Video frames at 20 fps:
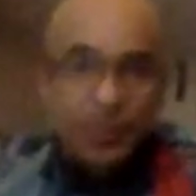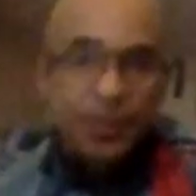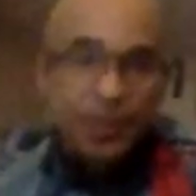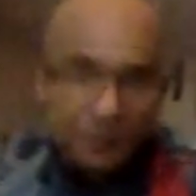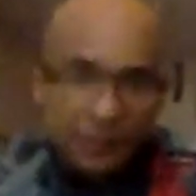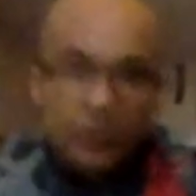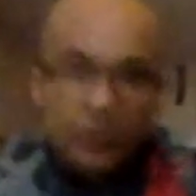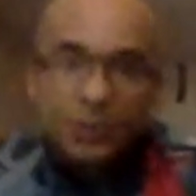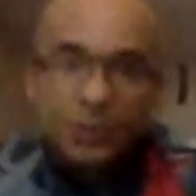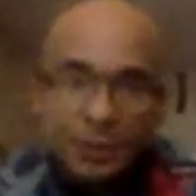at
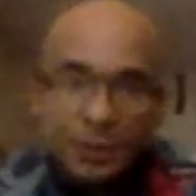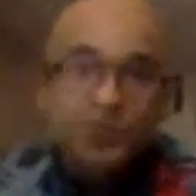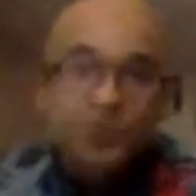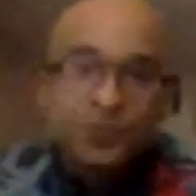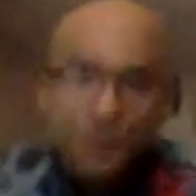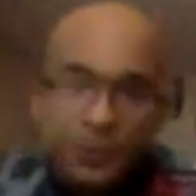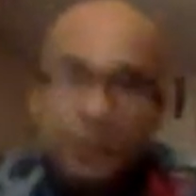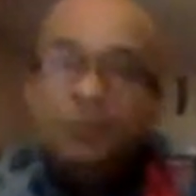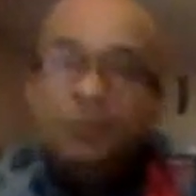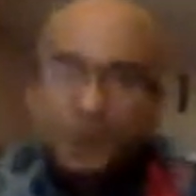various
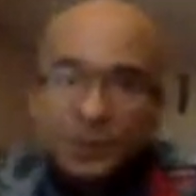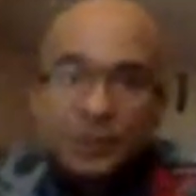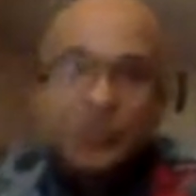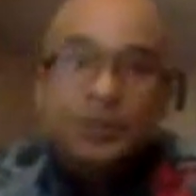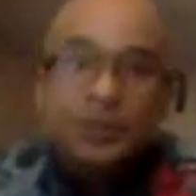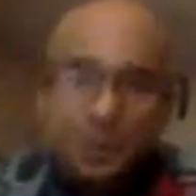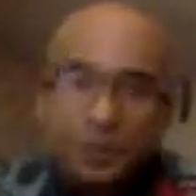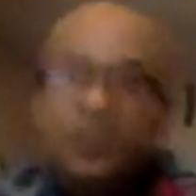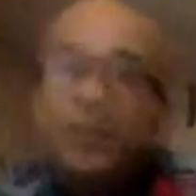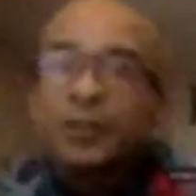
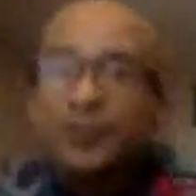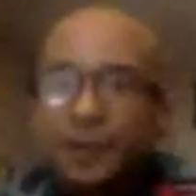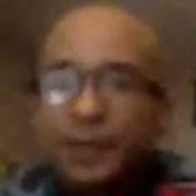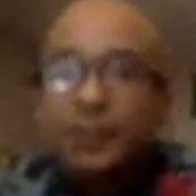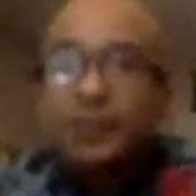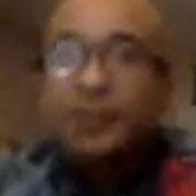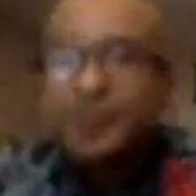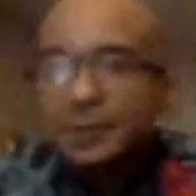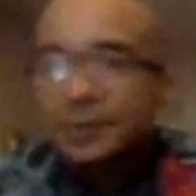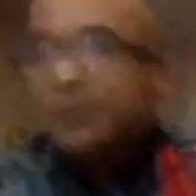frequencies and
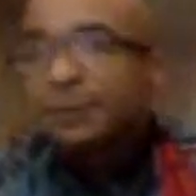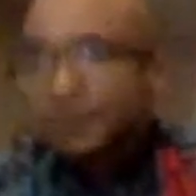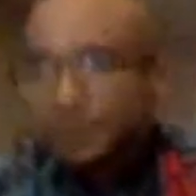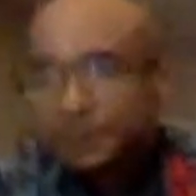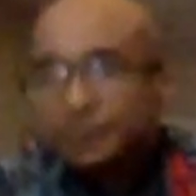wavelengths.